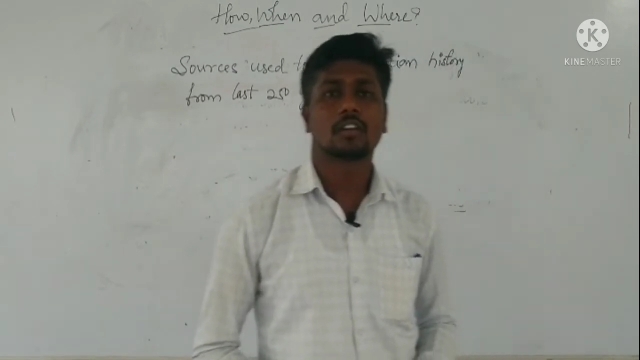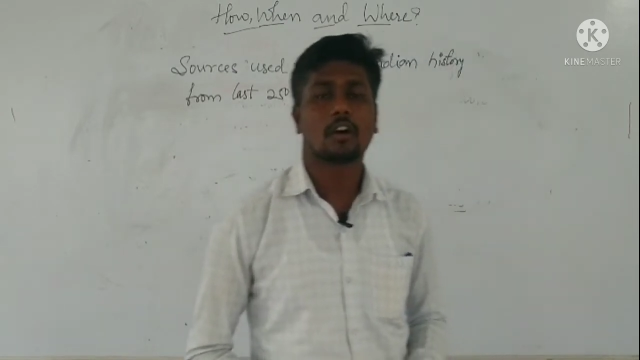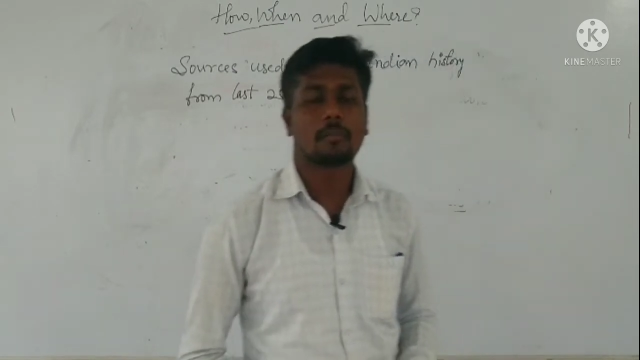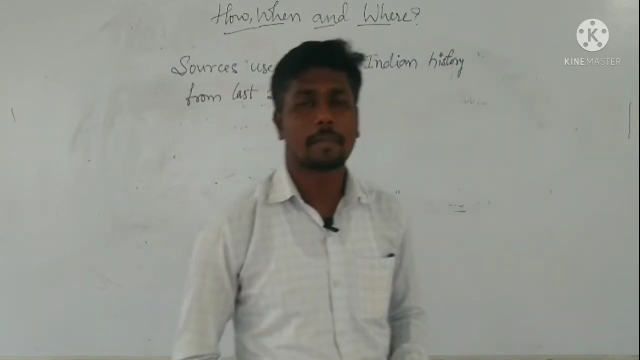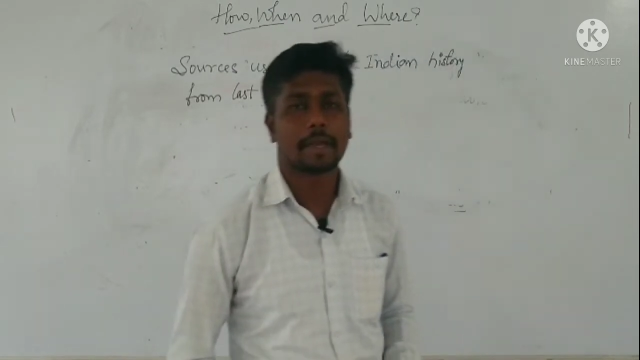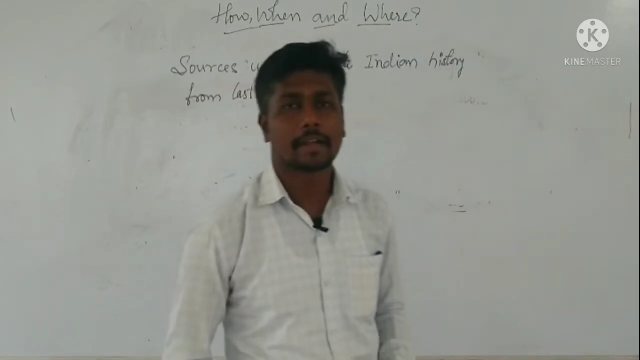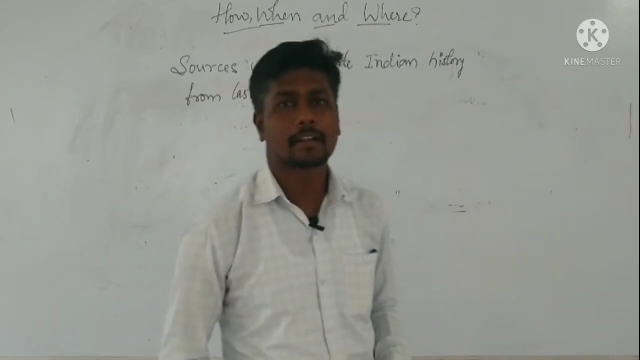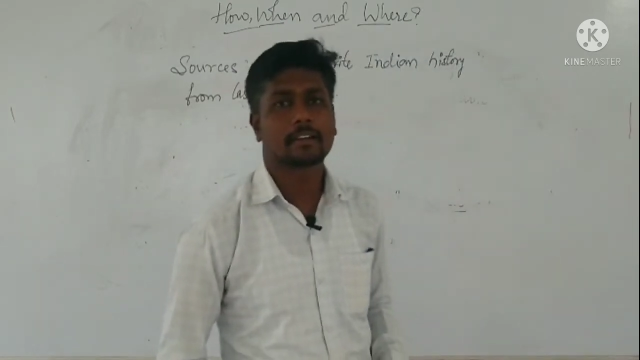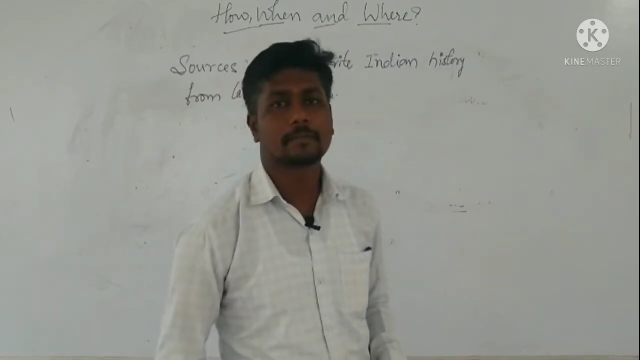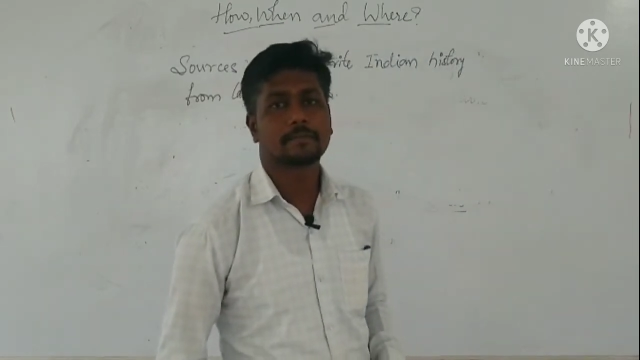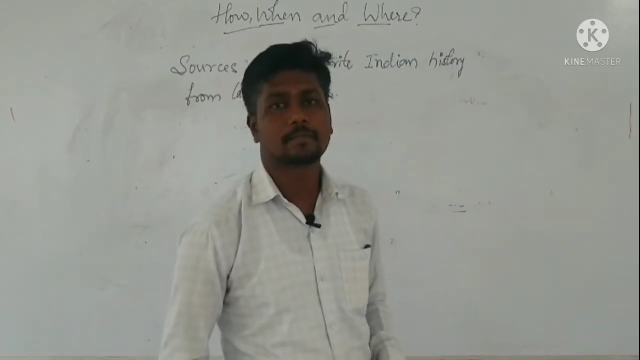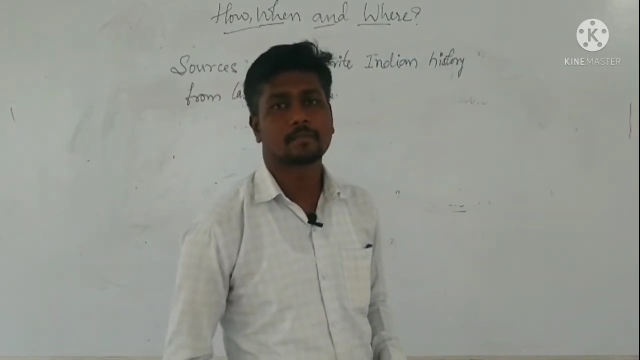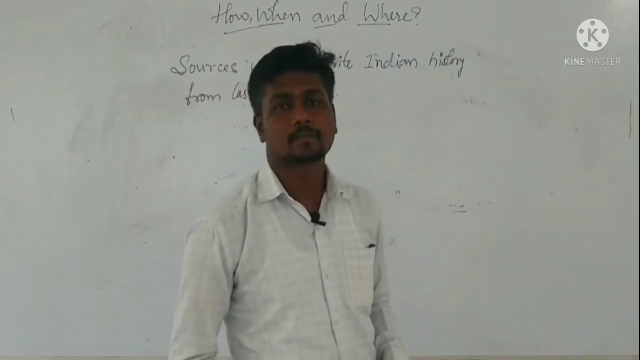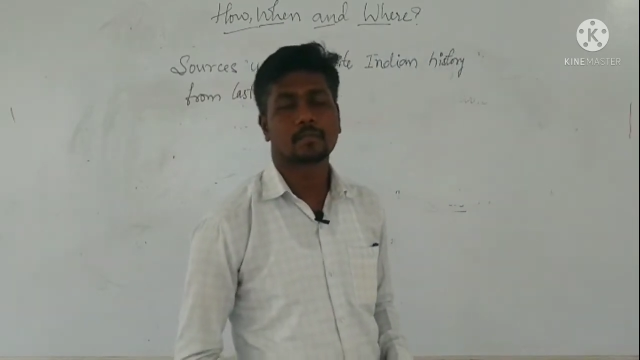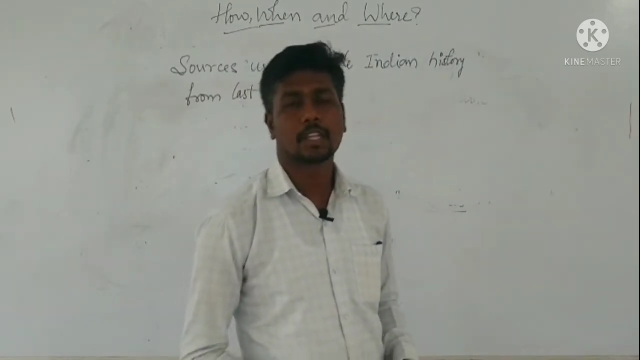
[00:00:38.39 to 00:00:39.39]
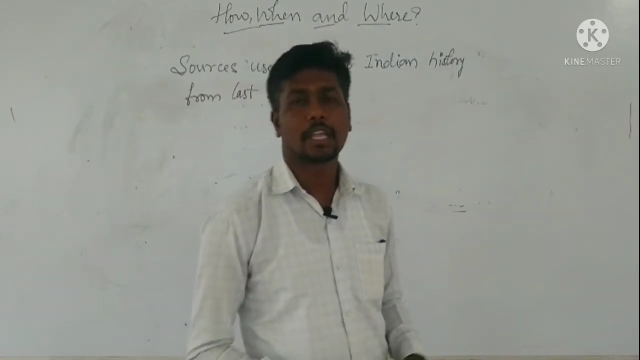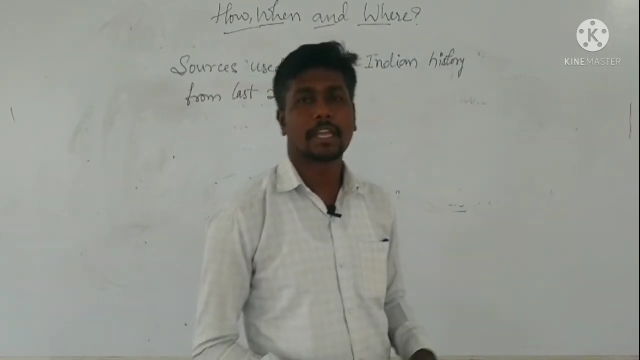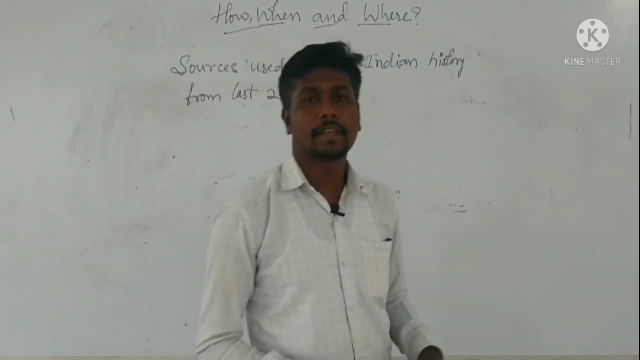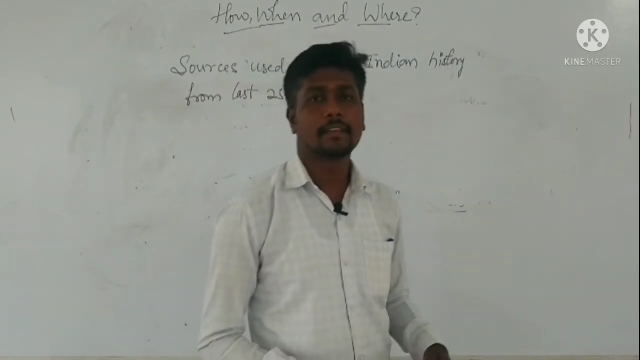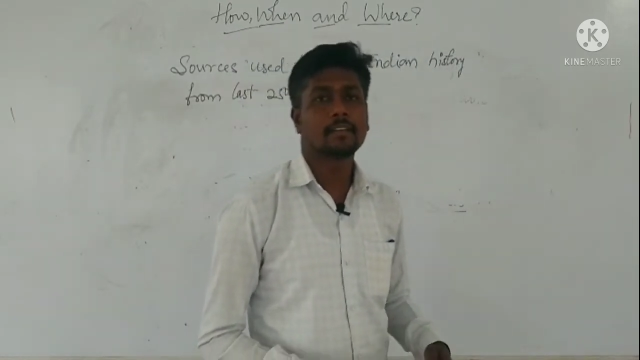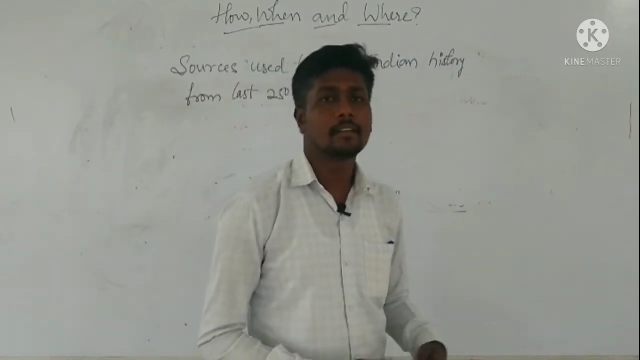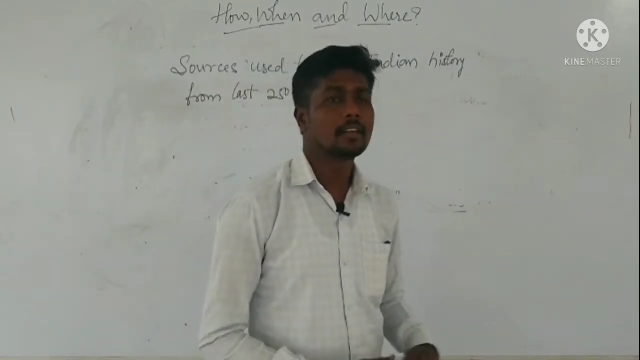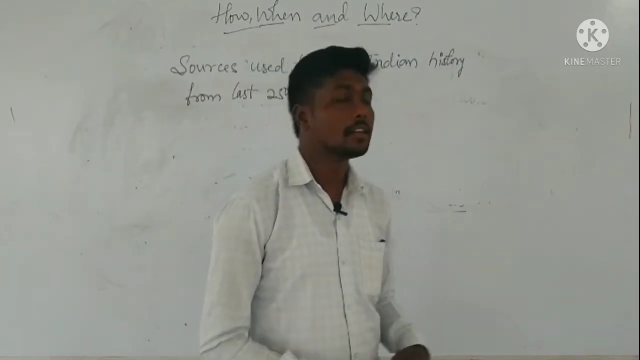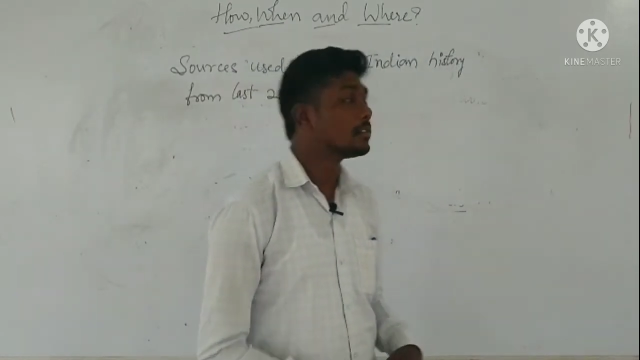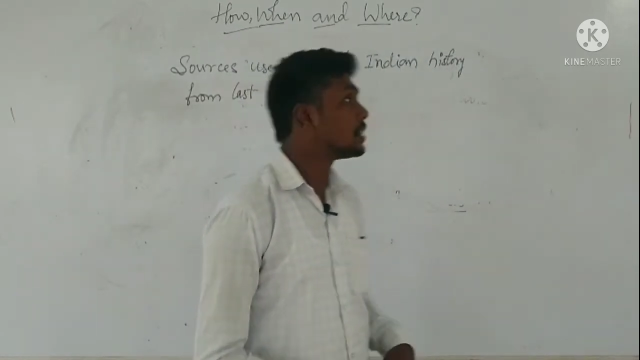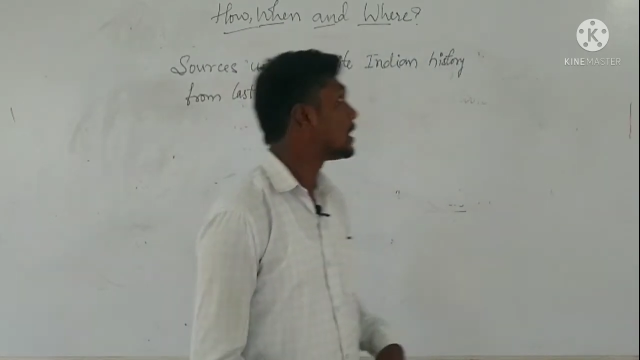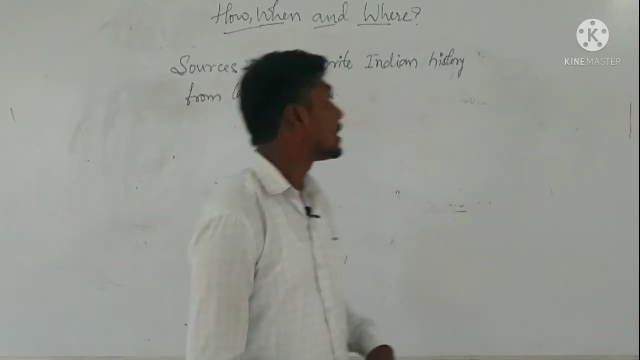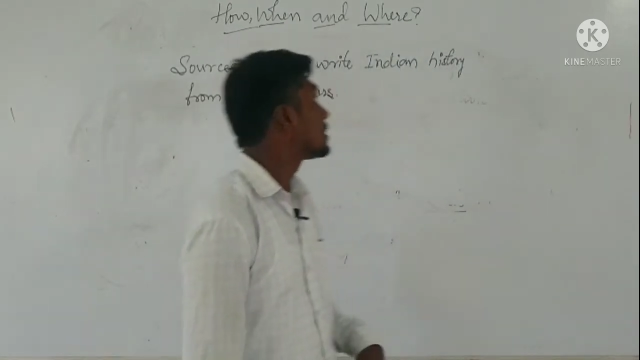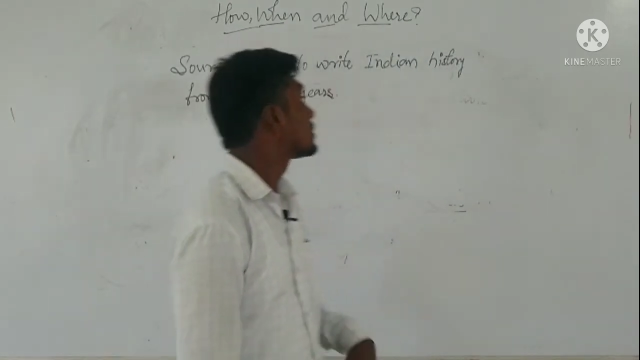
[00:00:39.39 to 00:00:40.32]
topic in the